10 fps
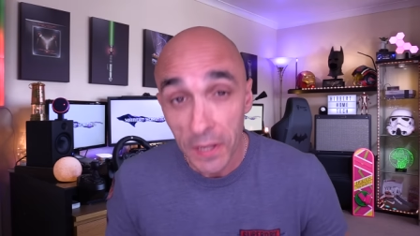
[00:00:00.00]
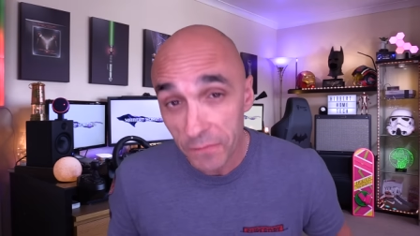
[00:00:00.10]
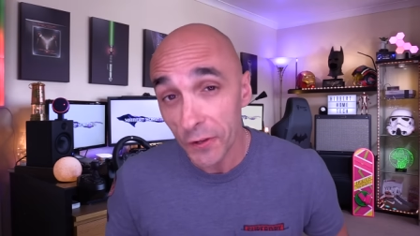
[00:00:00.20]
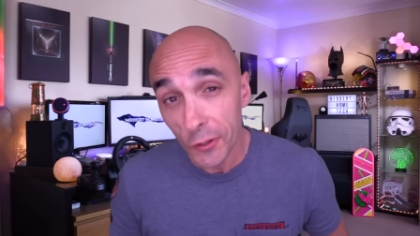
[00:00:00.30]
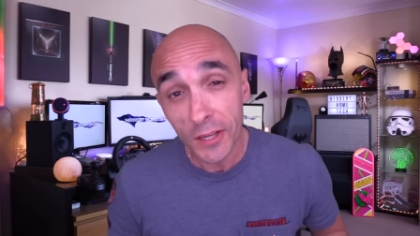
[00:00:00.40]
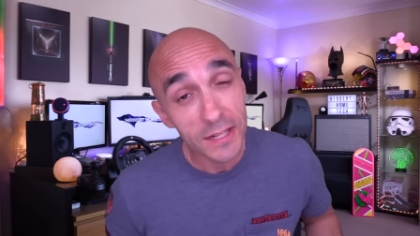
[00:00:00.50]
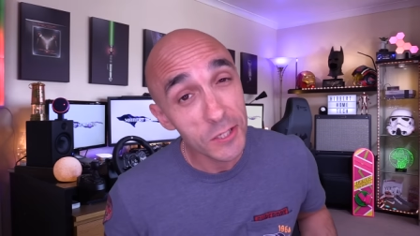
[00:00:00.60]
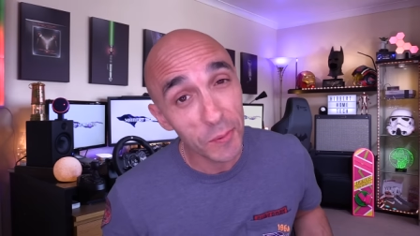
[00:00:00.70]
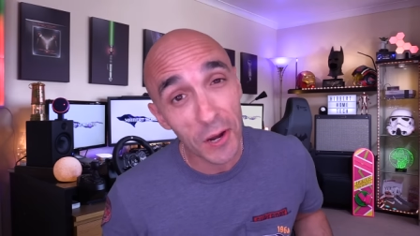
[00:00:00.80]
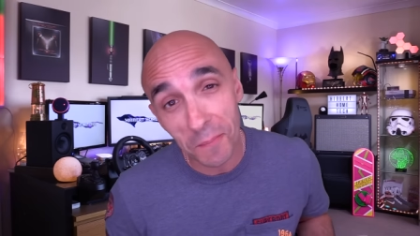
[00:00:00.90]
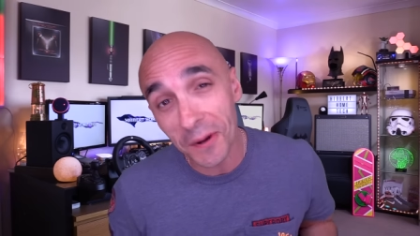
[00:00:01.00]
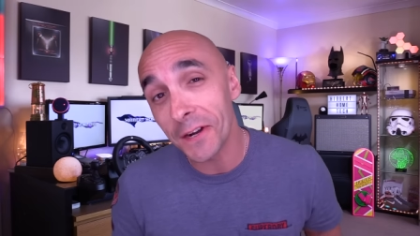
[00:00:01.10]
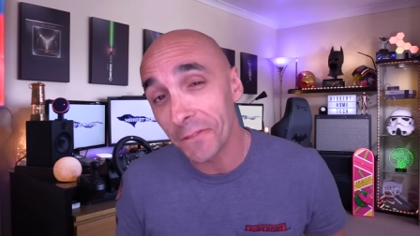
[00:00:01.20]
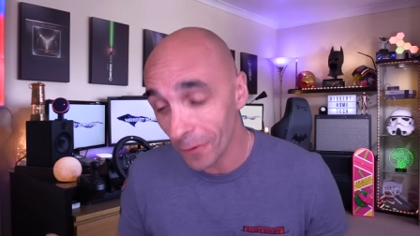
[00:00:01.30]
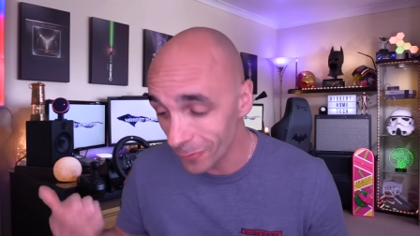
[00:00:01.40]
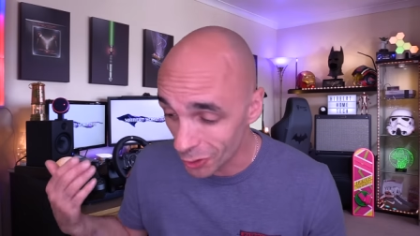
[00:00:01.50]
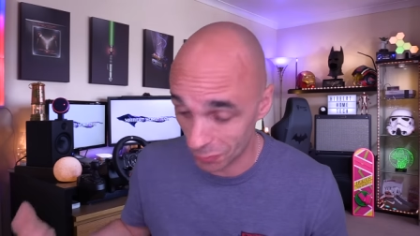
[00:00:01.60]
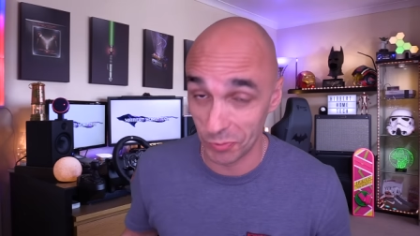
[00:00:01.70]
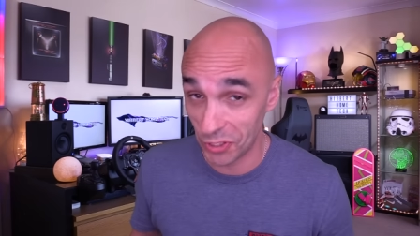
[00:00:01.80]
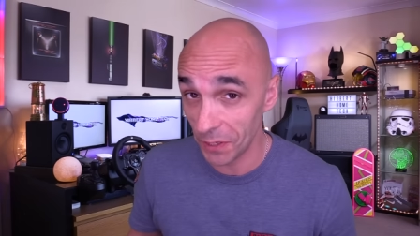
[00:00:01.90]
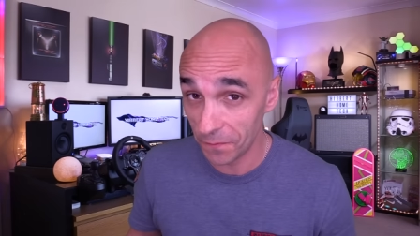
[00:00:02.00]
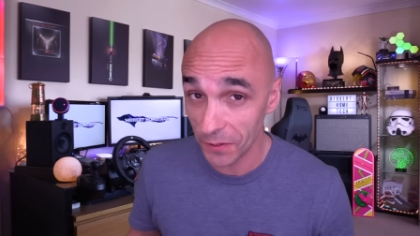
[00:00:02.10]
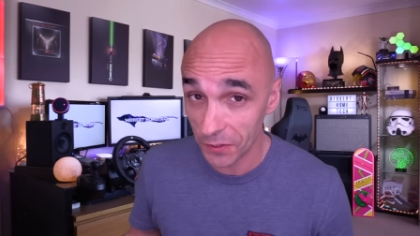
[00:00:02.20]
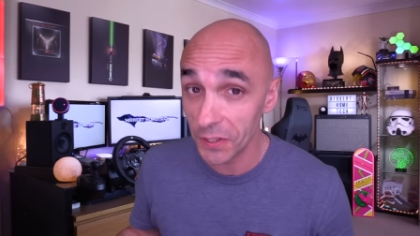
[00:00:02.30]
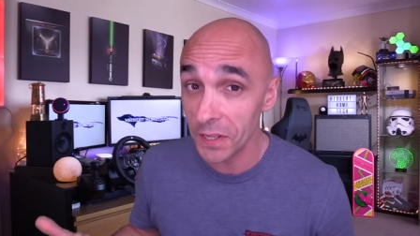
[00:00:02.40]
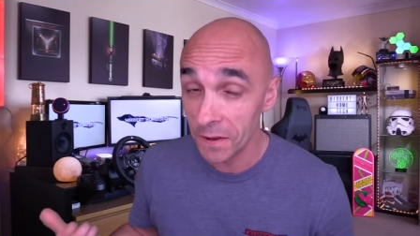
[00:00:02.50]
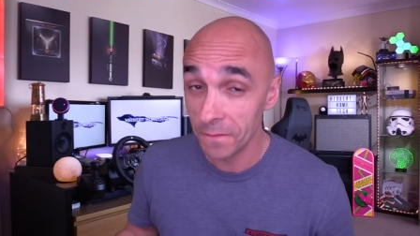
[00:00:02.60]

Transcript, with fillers: If you're looking to buy a microphone specifically